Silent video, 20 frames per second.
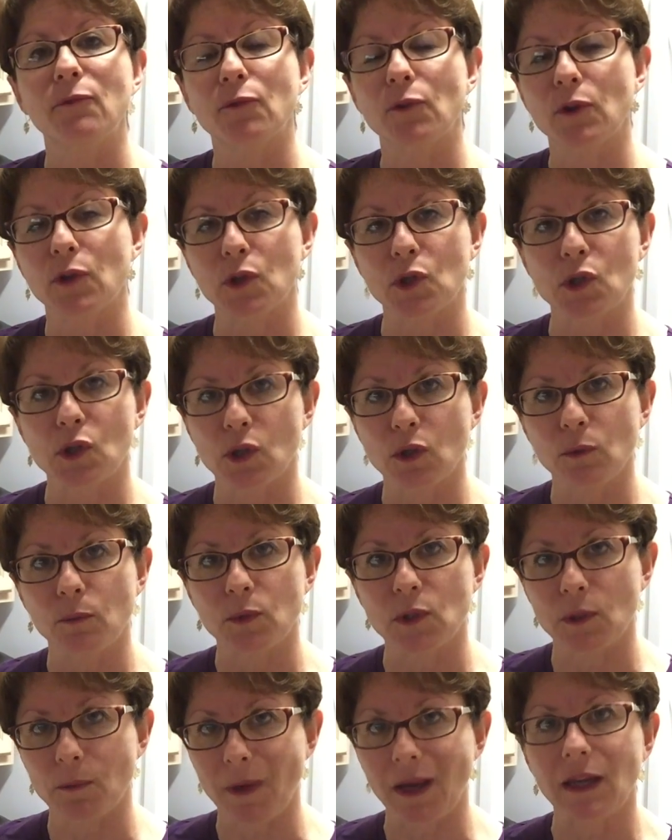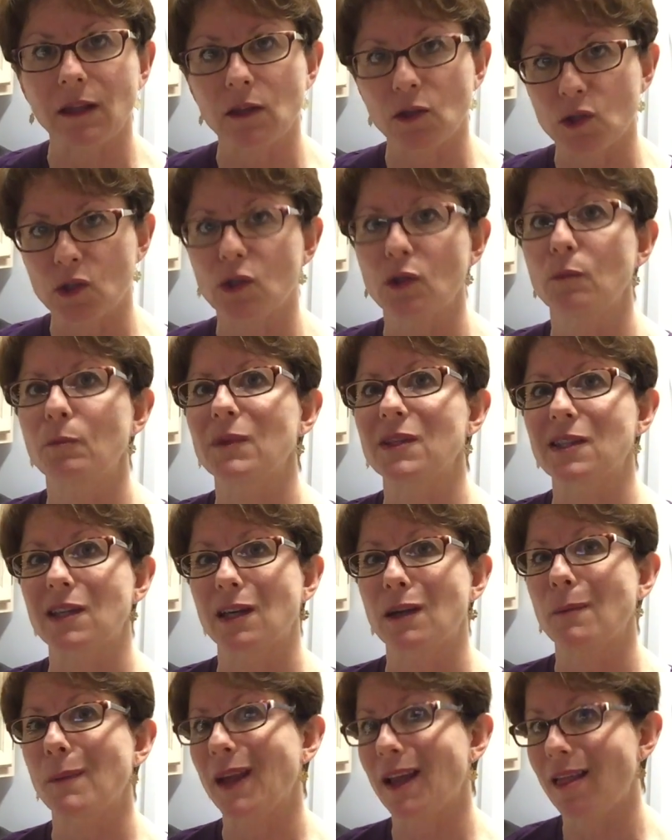for the soup to make the soup is
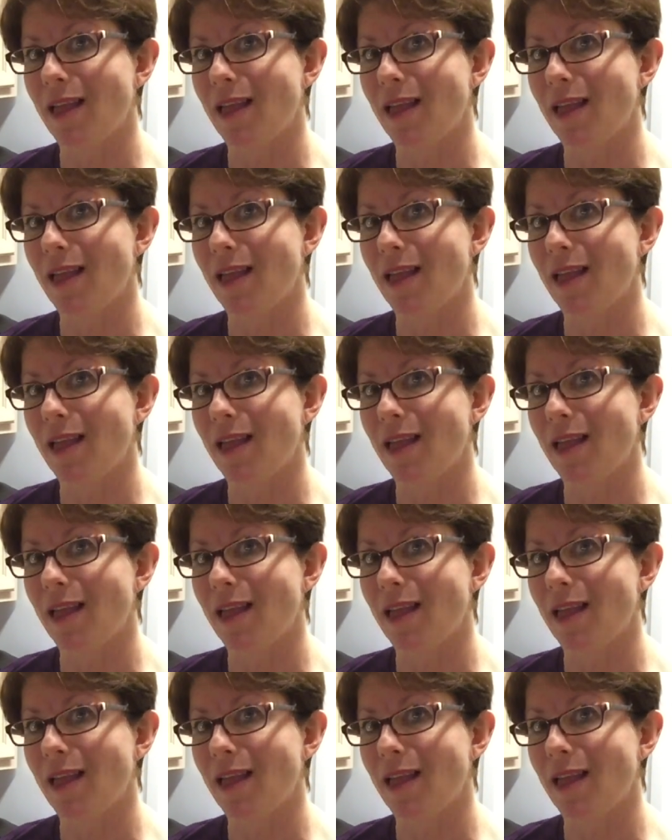going to be a